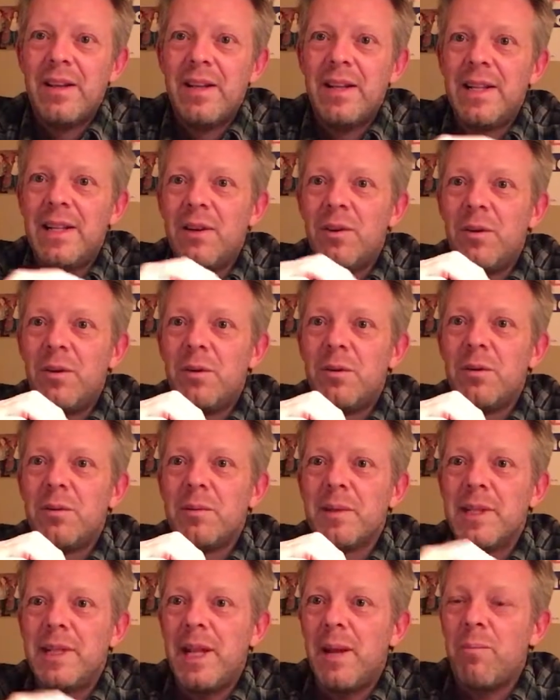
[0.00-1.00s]
There's a
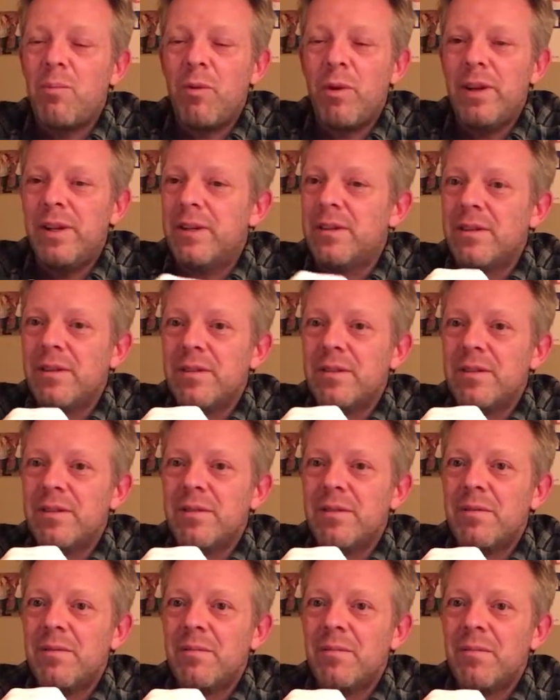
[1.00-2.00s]
whole separate,
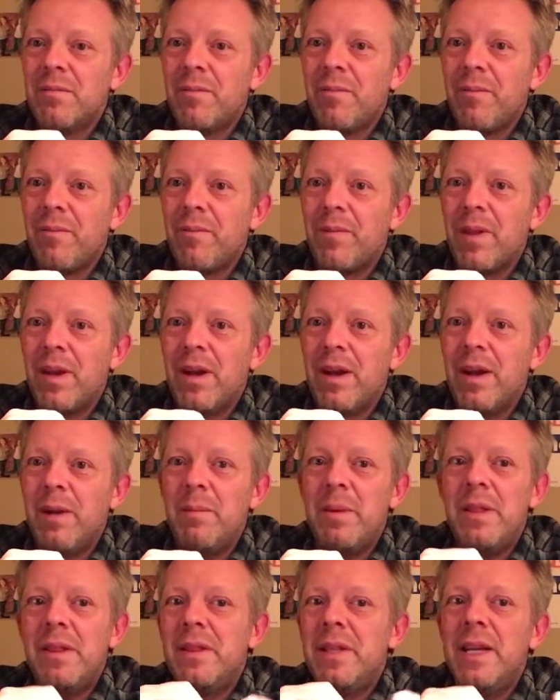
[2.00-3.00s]
I
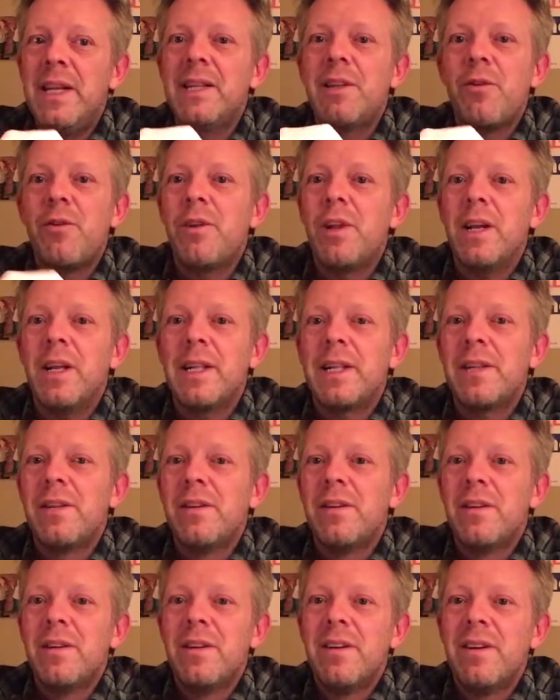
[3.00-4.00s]
mean, these are just
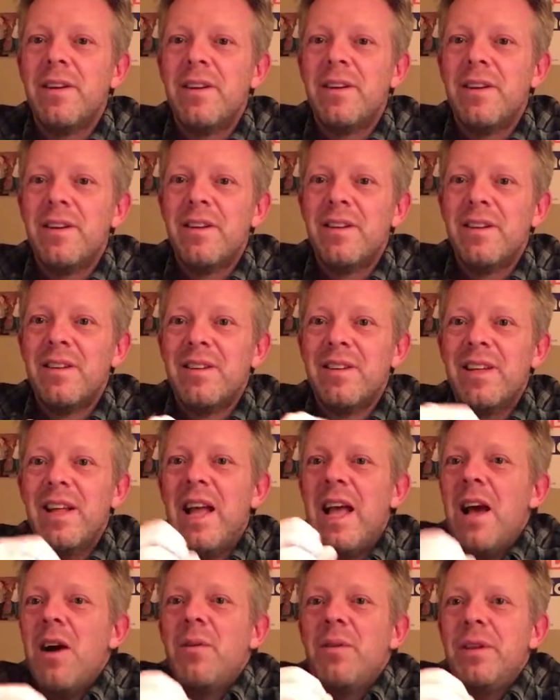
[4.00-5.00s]

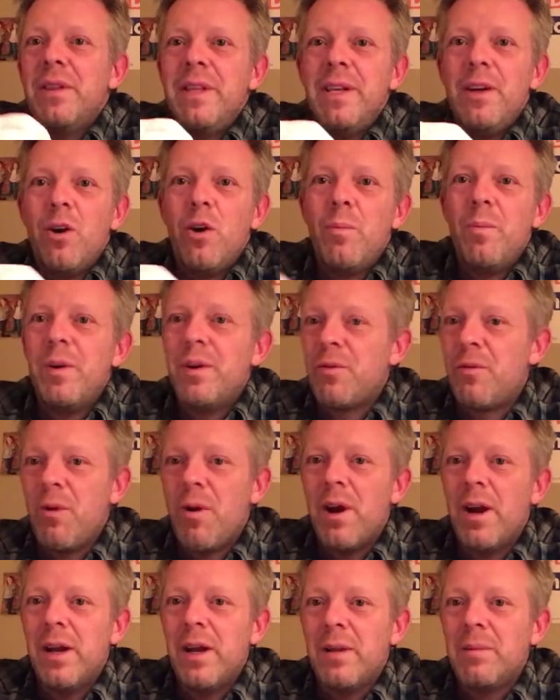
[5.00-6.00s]
out in the open
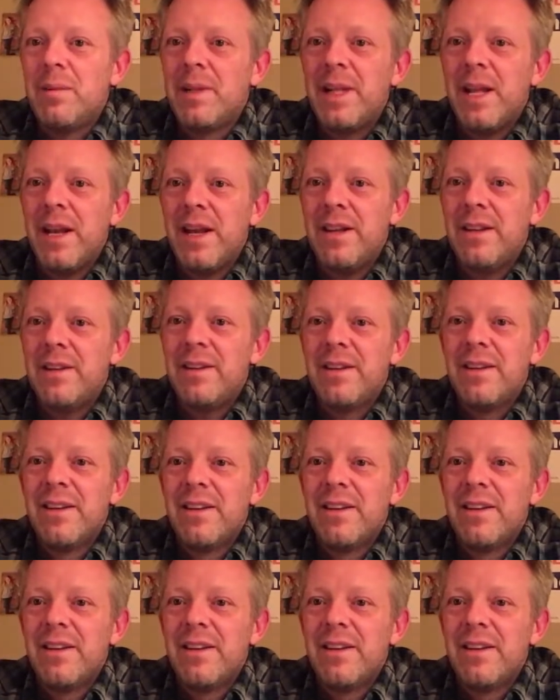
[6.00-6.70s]
crimes that